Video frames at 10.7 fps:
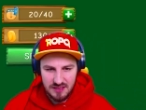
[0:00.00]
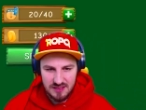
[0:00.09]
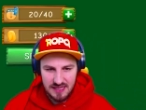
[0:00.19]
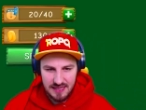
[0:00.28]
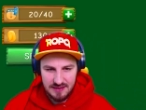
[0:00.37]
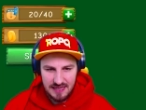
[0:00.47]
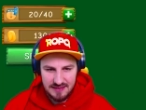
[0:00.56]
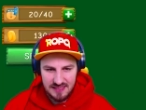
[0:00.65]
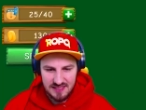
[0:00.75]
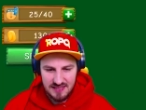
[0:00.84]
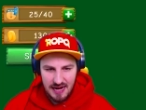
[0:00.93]
Because at
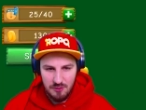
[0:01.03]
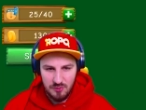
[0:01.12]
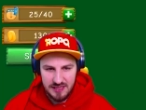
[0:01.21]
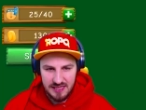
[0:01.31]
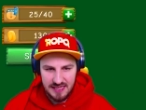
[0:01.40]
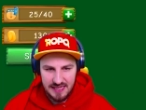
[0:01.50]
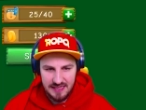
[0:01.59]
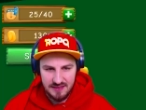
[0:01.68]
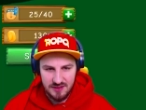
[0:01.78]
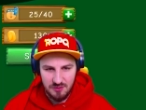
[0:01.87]
the start, when you eat,